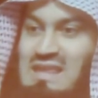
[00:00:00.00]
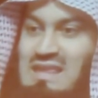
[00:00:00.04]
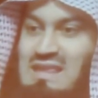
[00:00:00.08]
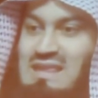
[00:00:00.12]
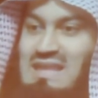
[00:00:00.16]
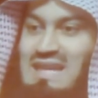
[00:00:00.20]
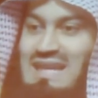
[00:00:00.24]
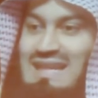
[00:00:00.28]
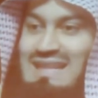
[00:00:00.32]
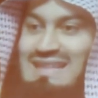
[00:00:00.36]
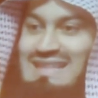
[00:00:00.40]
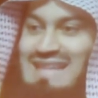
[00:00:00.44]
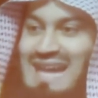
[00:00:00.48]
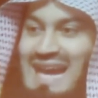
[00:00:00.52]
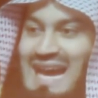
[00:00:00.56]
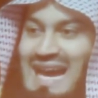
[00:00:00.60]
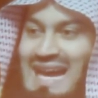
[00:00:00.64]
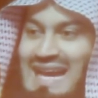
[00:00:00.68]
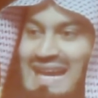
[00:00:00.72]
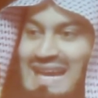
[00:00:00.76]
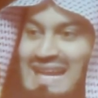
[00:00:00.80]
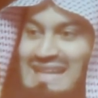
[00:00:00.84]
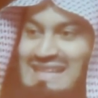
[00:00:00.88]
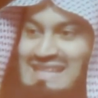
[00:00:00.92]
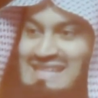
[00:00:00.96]
they
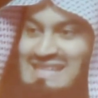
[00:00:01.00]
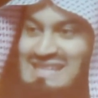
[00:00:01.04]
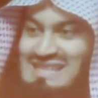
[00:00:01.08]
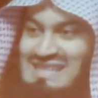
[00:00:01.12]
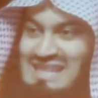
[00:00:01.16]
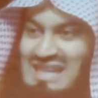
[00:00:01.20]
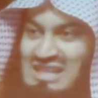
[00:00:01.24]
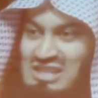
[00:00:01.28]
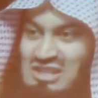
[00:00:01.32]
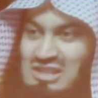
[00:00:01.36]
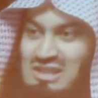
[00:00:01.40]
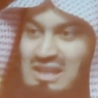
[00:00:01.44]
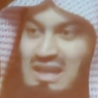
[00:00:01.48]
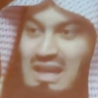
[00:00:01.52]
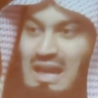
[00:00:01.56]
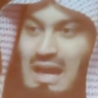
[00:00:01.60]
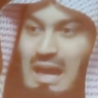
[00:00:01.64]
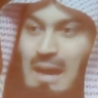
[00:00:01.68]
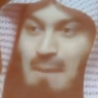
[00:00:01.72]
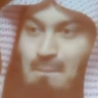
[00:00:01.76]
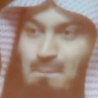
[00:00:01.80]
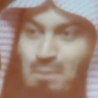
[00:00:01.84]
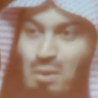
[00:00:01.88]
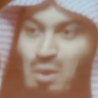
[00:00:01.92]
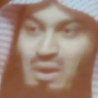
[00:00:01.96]
die at such
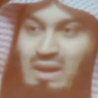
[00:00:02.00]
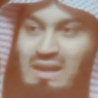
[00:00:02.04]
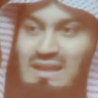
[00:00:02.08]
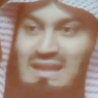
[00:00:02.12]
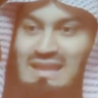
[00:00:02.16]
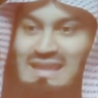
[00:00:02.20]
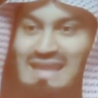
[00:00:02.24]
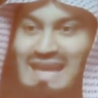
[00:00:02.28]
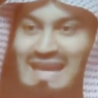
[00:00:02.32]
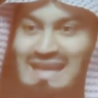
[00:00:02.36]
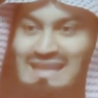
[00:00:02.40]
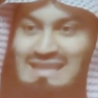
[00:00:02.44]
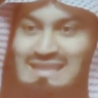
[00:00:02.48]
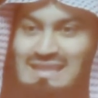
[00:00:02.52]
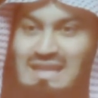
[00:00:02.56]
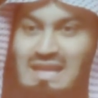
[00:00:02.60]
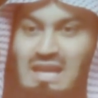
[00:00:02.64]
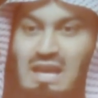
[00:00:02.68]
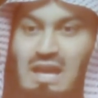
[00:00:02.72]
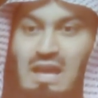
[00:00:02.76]
a point that